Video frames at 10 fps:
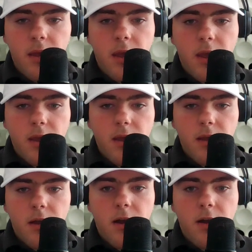and
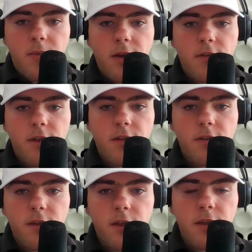I just need
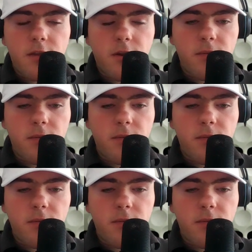to see,